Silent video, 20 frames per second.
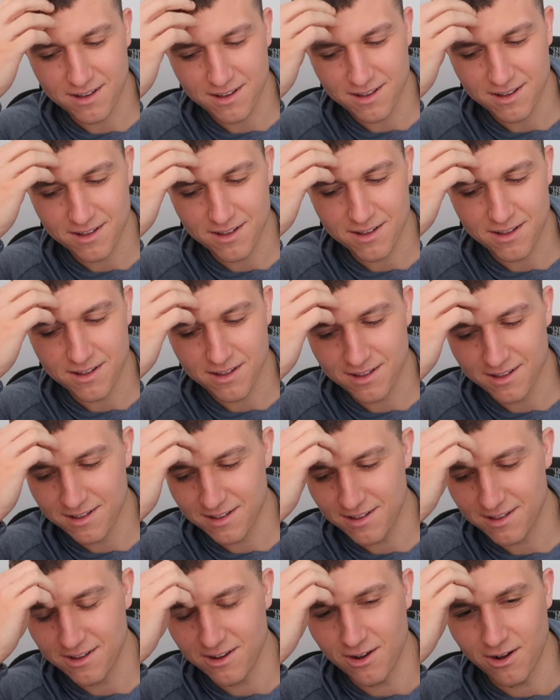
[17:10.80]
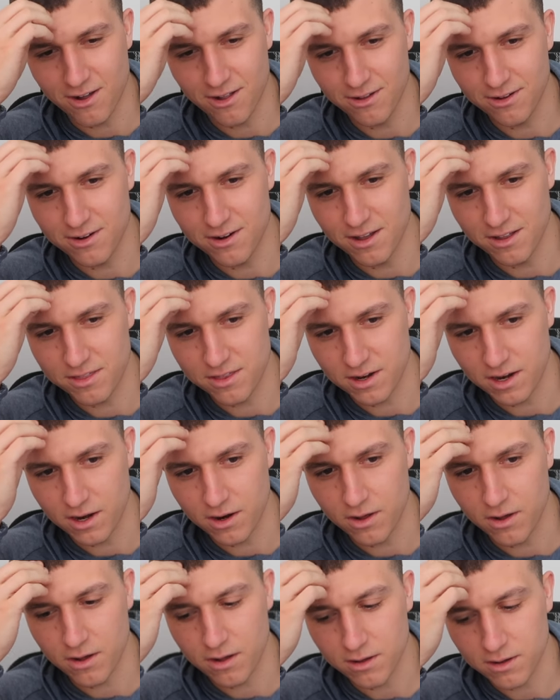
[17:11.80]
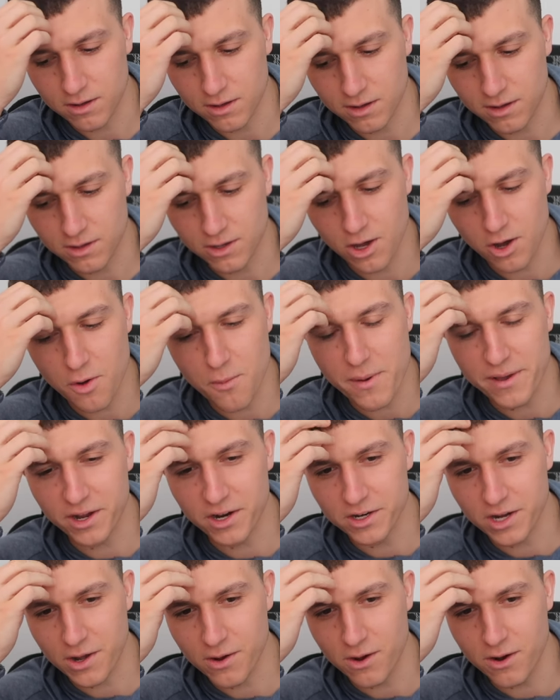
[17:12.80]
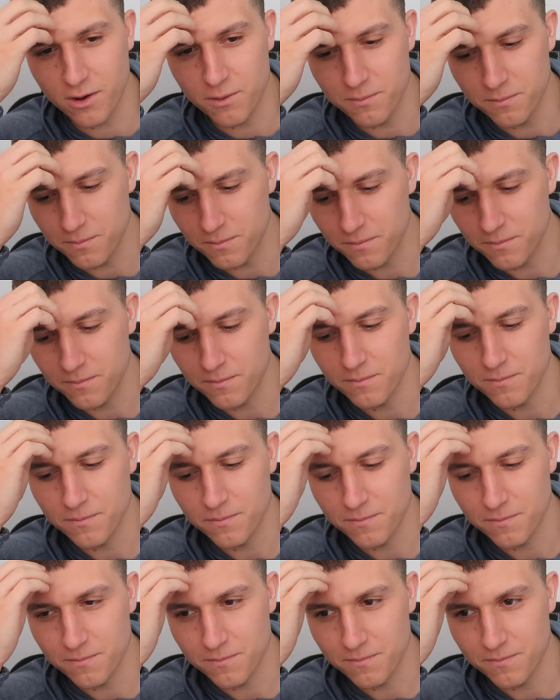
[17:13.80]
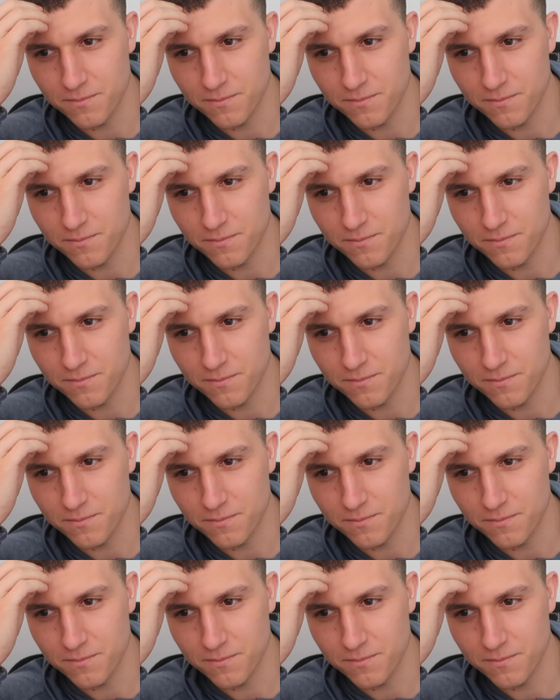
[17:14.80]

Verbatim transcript: nothing at all. All or nothing at all. Go big or go home? he was a